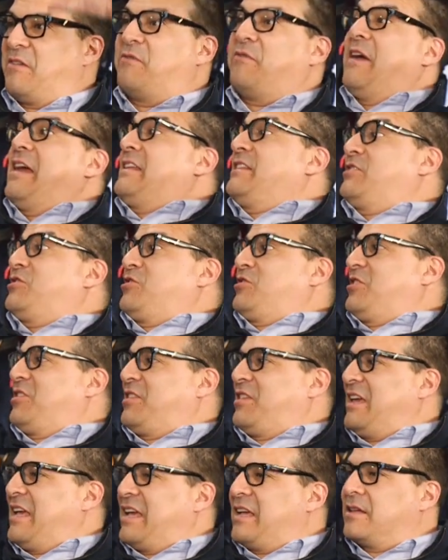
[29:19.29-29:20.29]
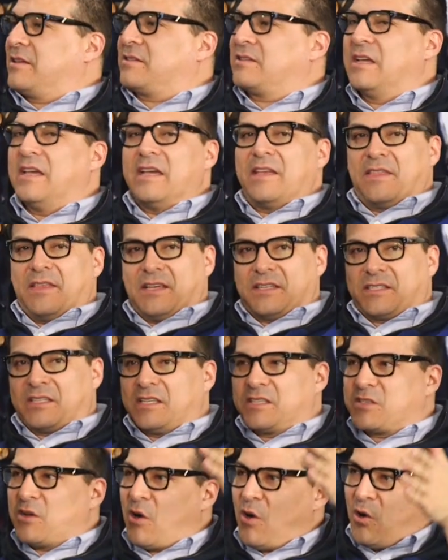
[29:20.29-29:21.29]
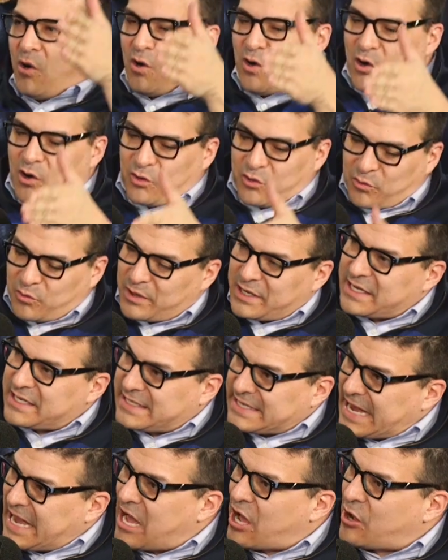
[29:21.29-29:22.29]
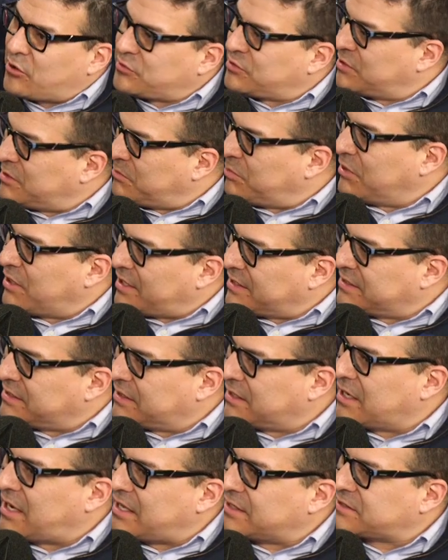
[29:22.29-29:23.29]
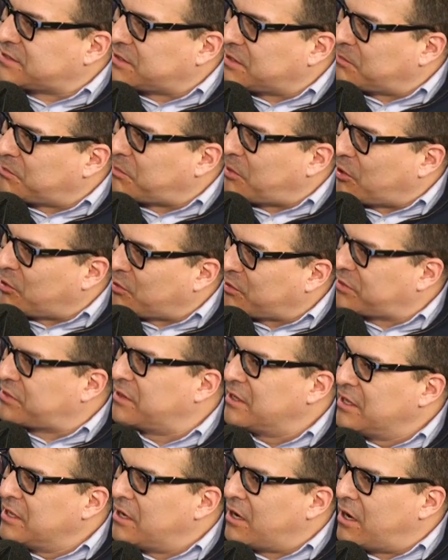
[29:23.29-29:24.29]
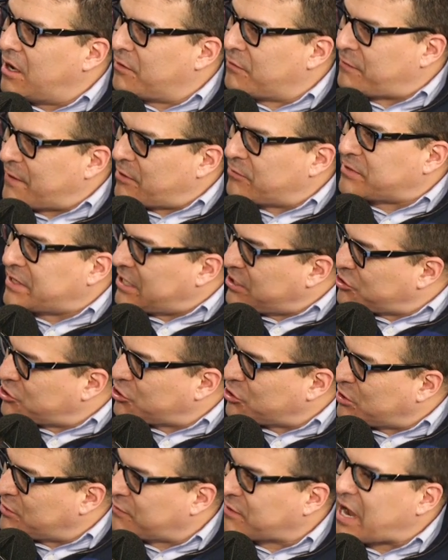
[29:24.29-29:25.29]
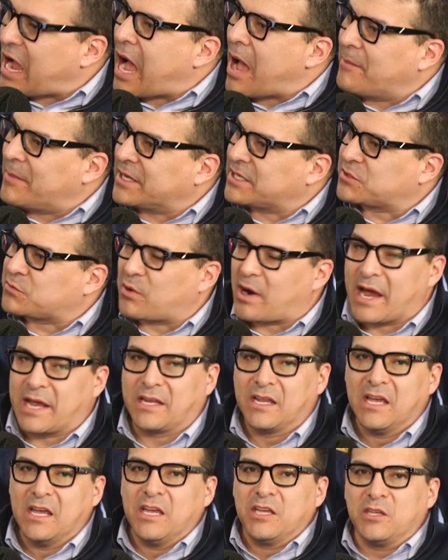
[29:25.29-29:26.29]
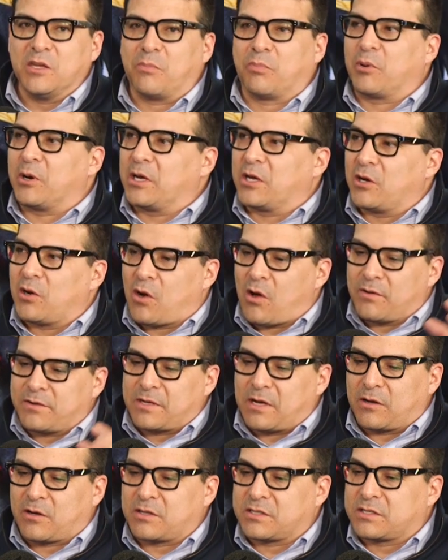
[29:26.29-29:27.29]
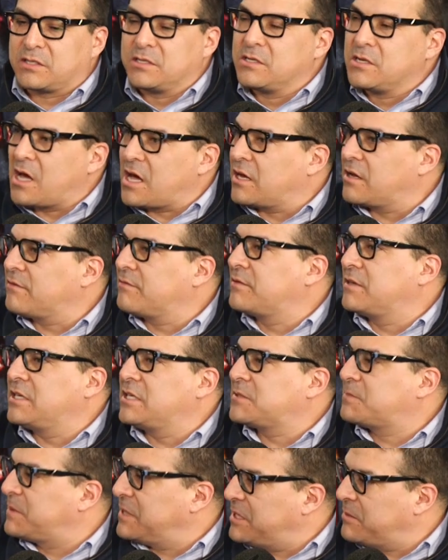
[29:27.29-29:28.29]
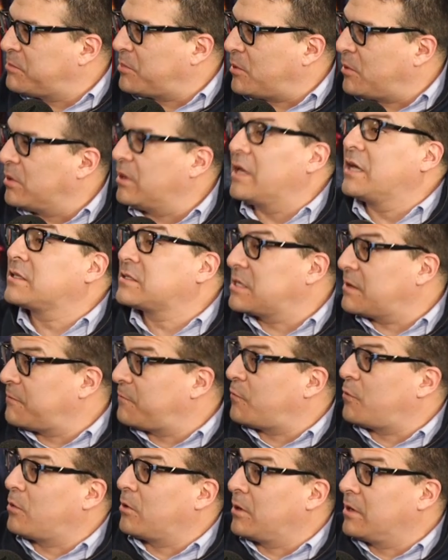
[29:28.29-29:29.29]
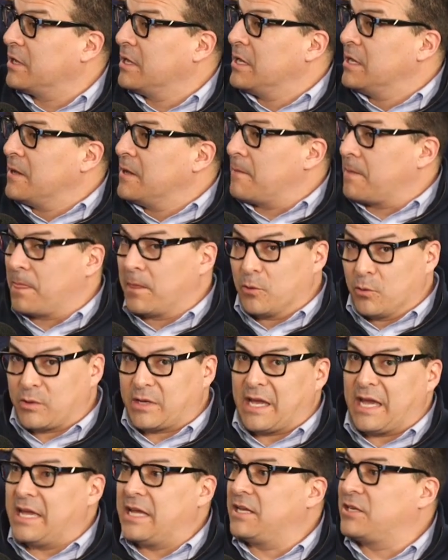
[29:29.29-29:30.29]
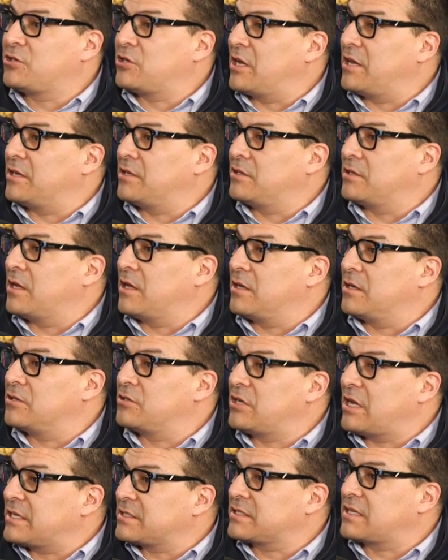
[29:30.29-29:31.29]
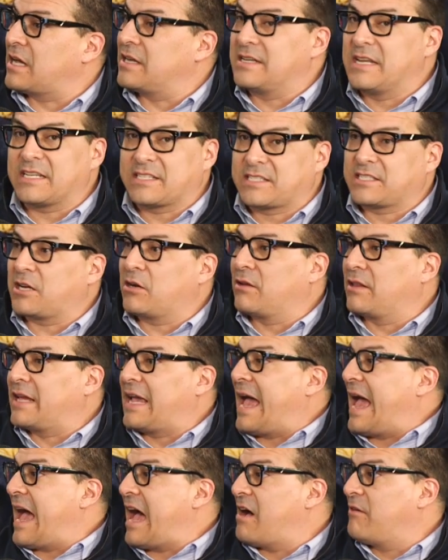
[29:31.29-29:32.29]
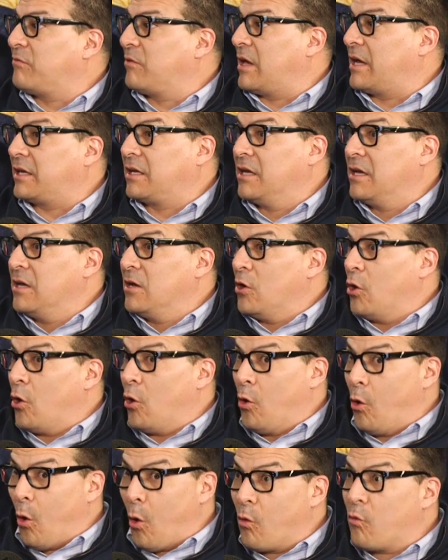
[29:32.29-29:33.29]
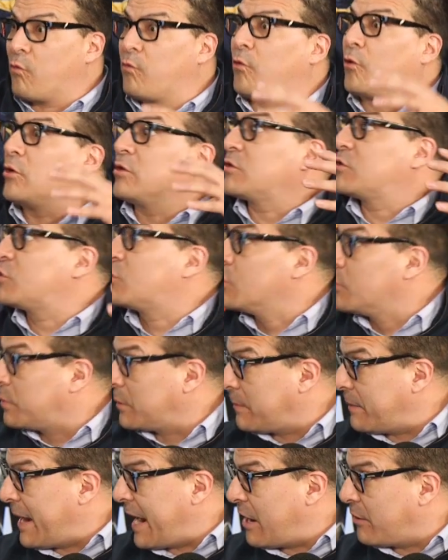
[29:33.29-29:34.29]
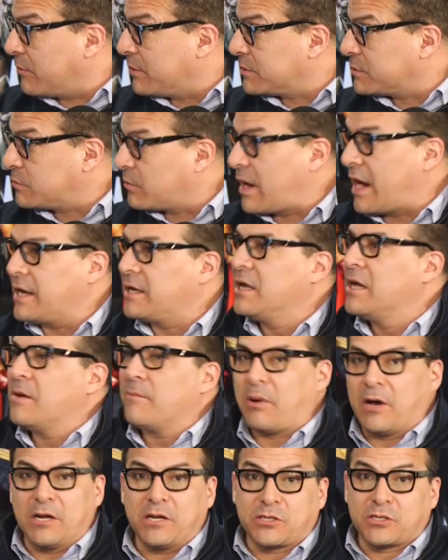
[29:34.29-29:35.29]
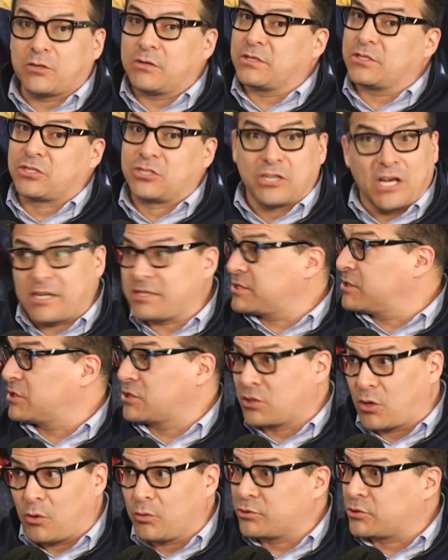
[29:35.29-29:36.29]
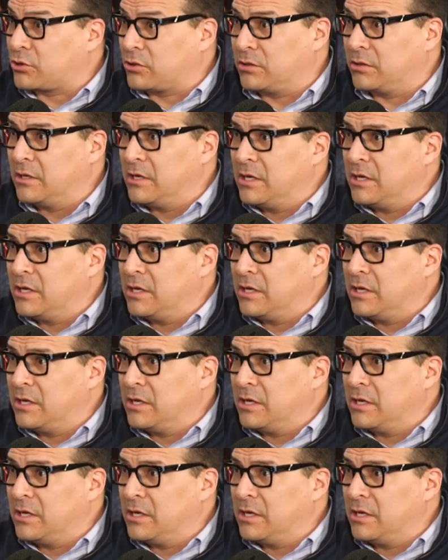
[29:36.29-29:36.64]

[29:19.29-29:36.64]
event things. This is all the way down to the blood and guts, the earth a foundation of comics, right? You bring it all down because none of these people, except for Luke Cage and, and Jessica, necessarily have like overt superpower, right. right? Punisher is just a soldier.